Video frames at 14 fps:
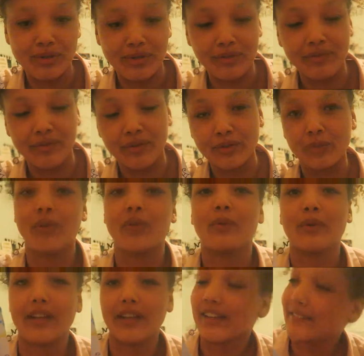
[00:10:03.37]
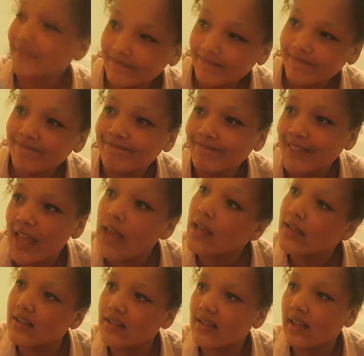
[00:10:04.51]
you love those when you were like
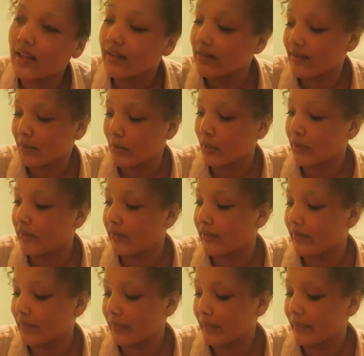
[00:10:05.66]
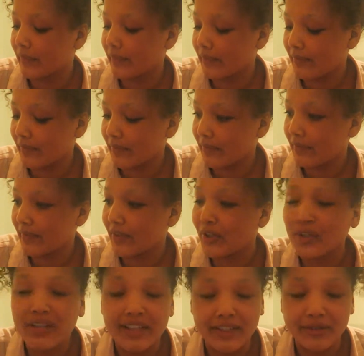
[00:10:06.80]
6. But
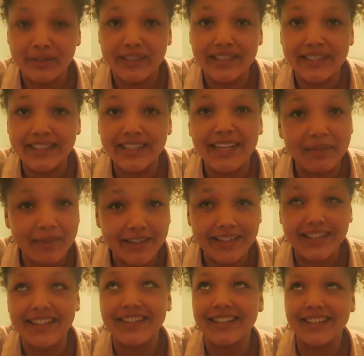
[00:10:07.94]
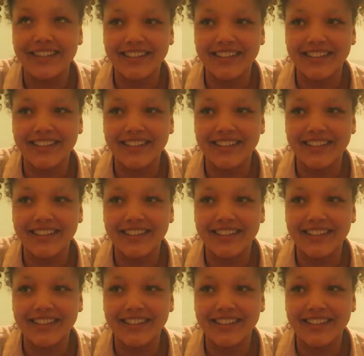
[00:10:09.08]
they're glittery, I mean.